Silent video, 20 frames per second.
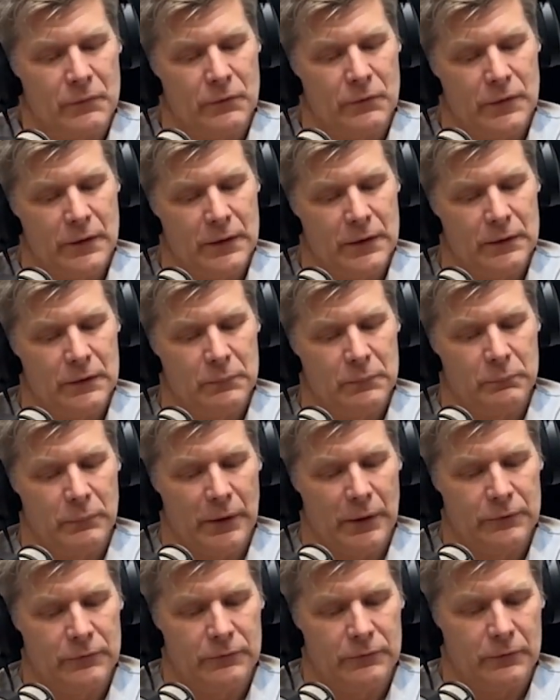then
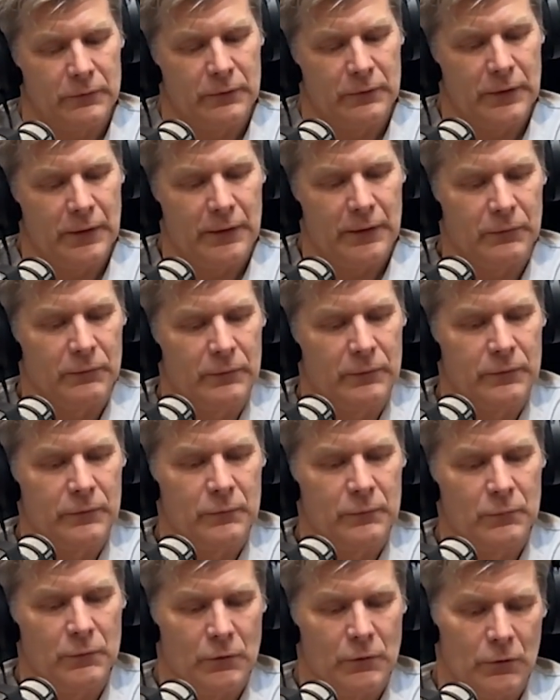based on an
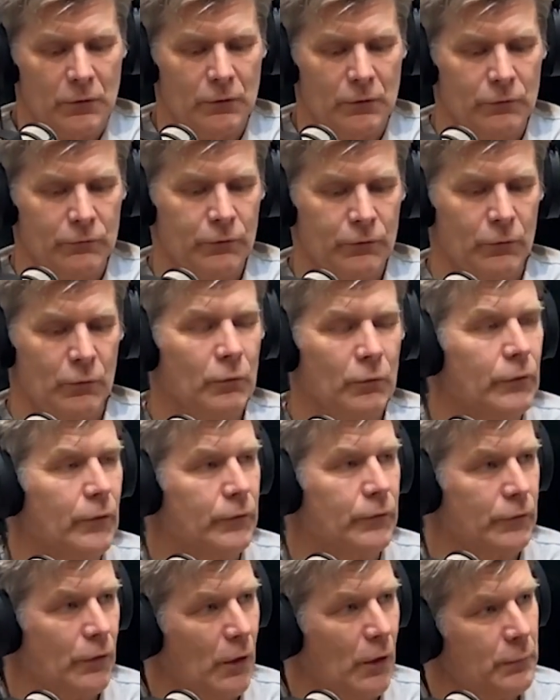algorithm of the
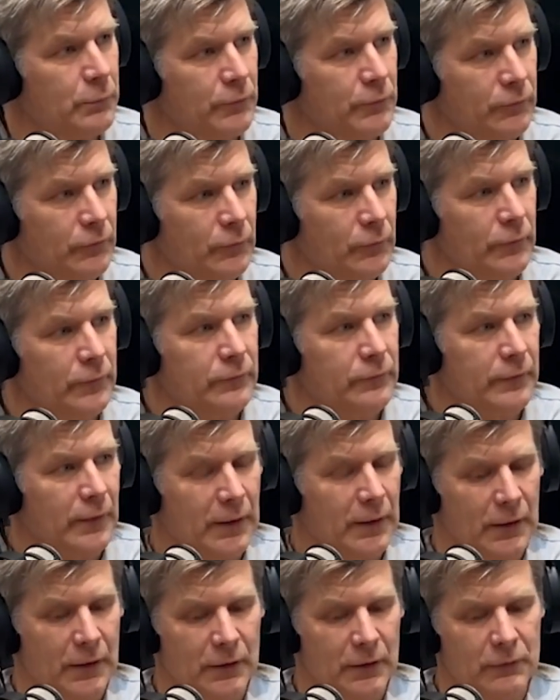type of noise they
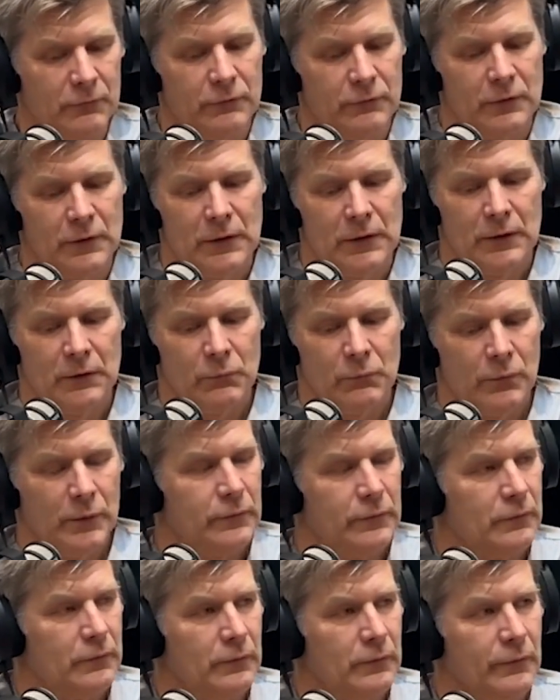have,
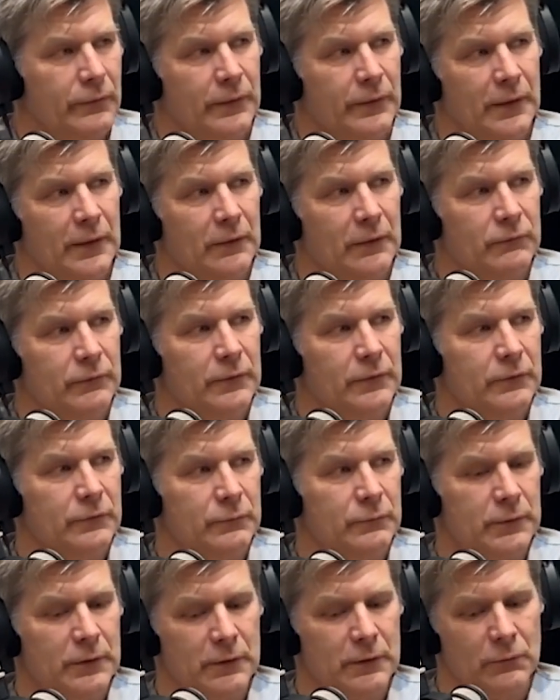whether or not they have
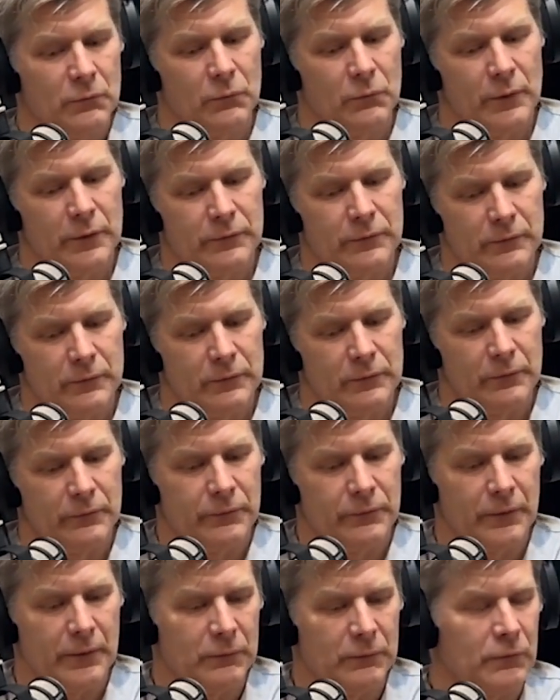dyspnea, whether or
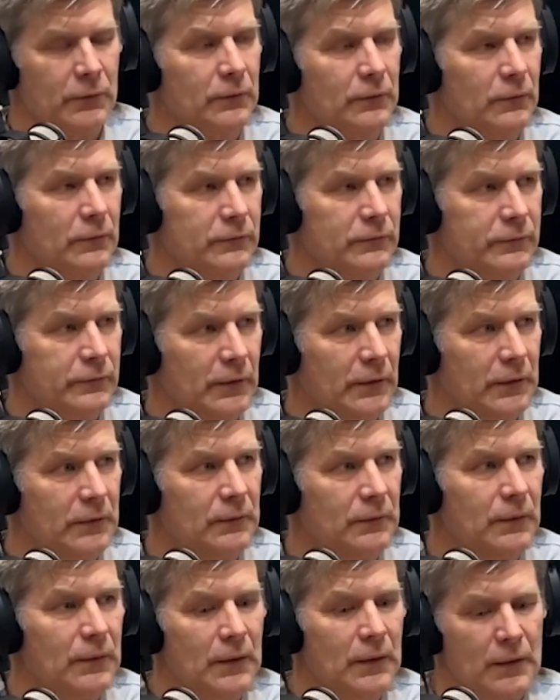not they
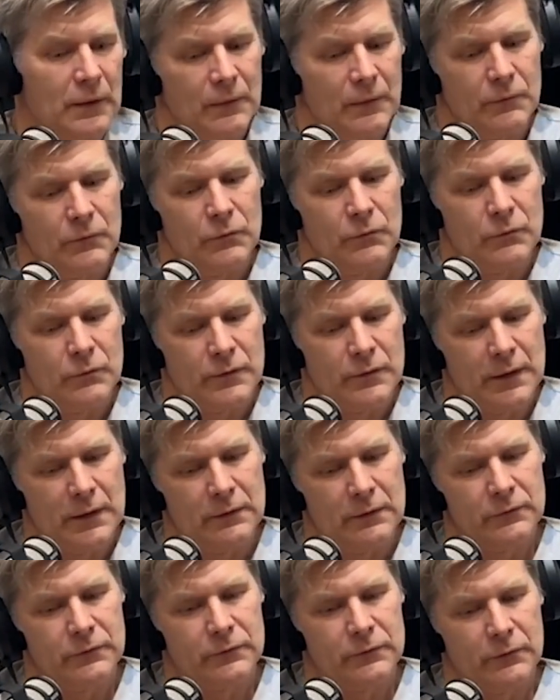regurgitate, you
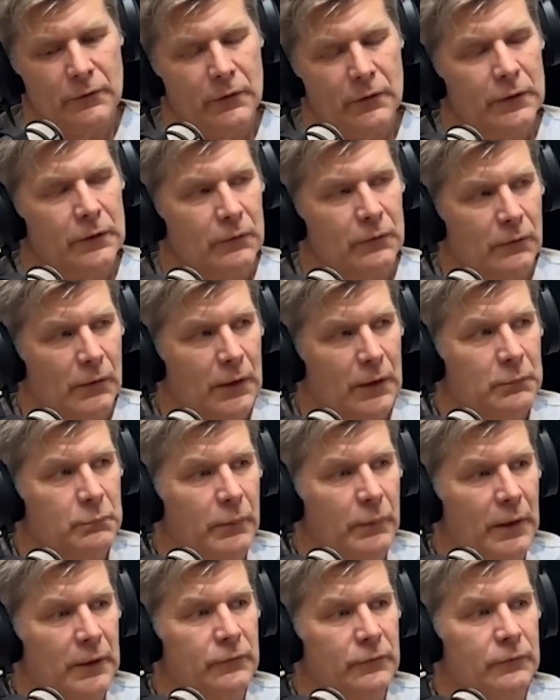then assign a grade
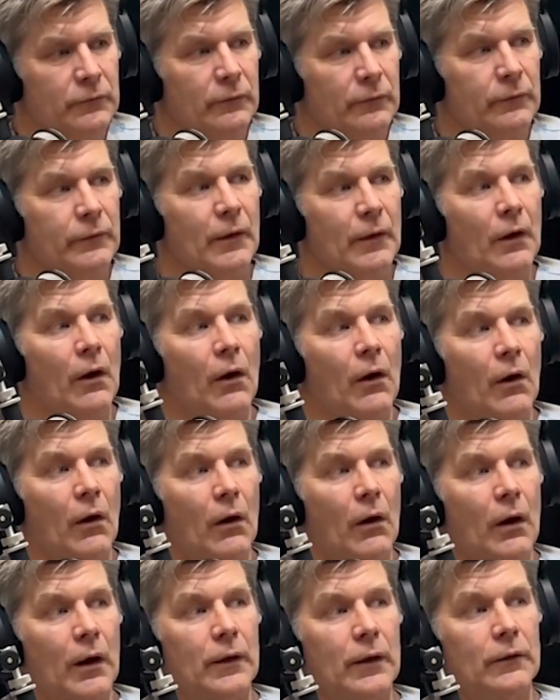based on the
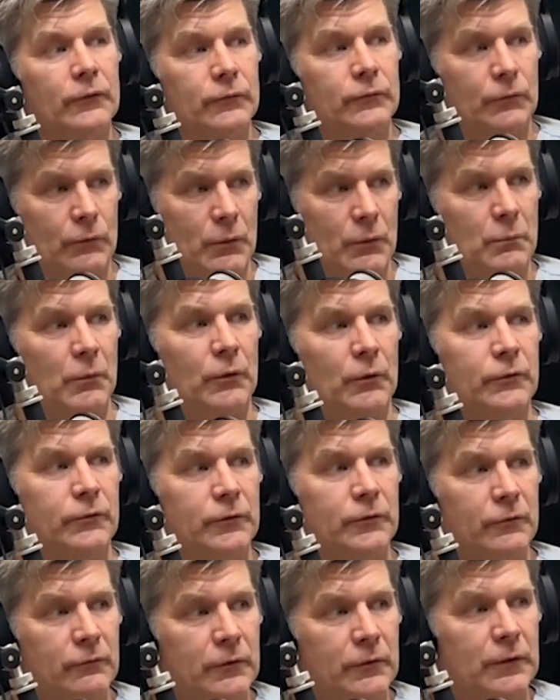highest or the most
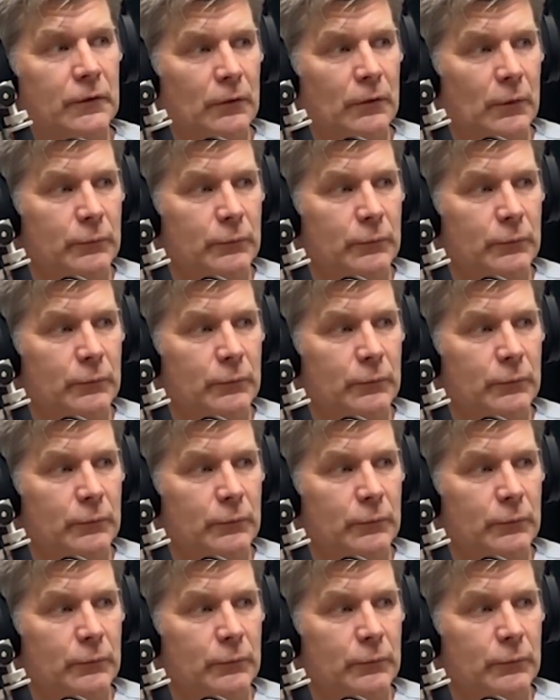severe